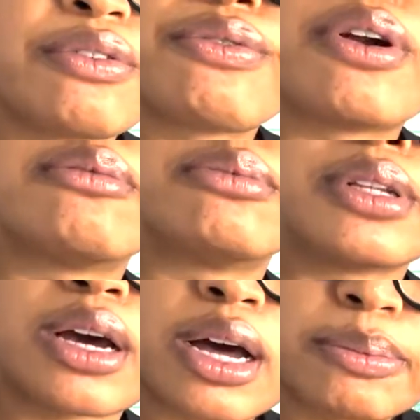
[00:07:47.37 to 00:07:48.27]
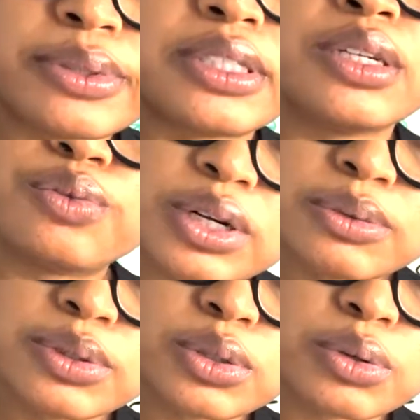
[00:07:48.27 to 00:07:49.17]
from the opposite,
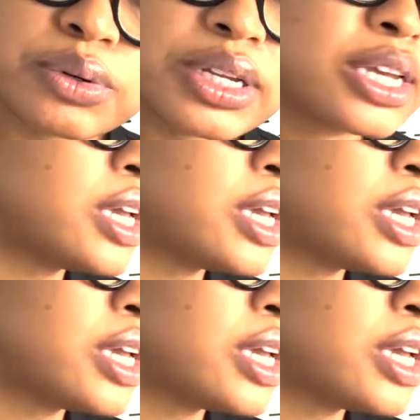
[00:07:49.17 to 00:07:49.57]
respiratory,